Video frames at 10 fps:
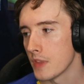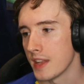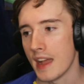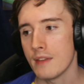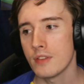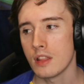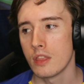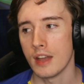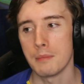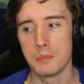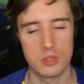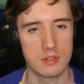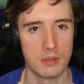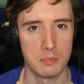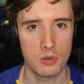And having that
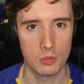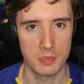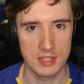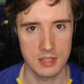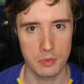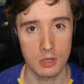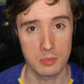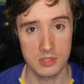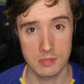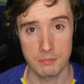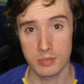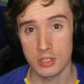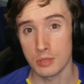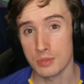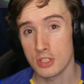much of the ball means that we were able to
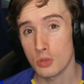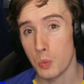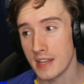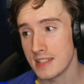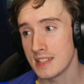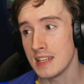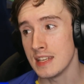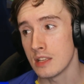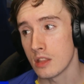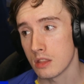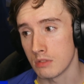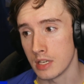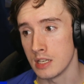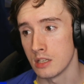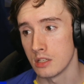produce
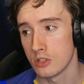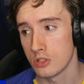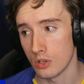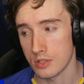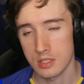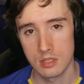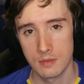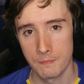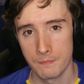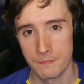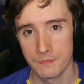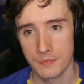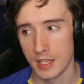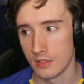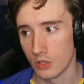23 shots
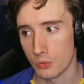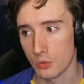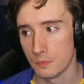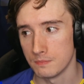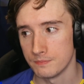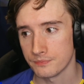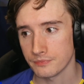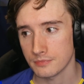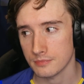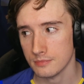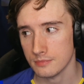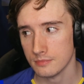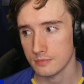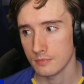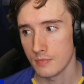in total.
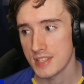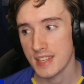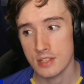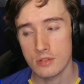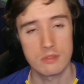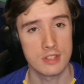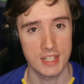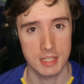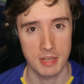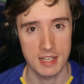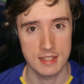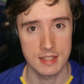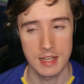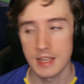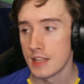606
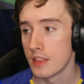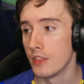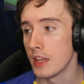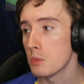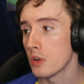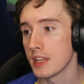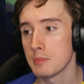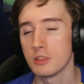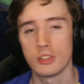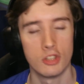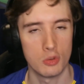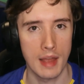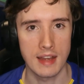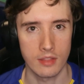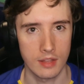passes. They weren't able to do
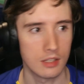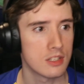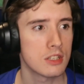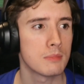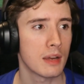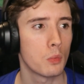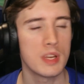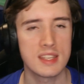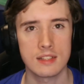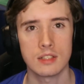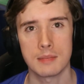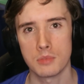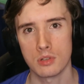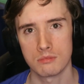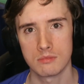anything, and somehow we still had
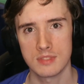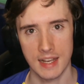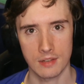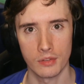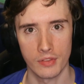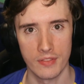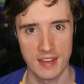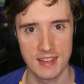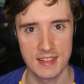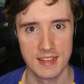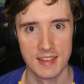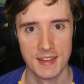more tackles than they did,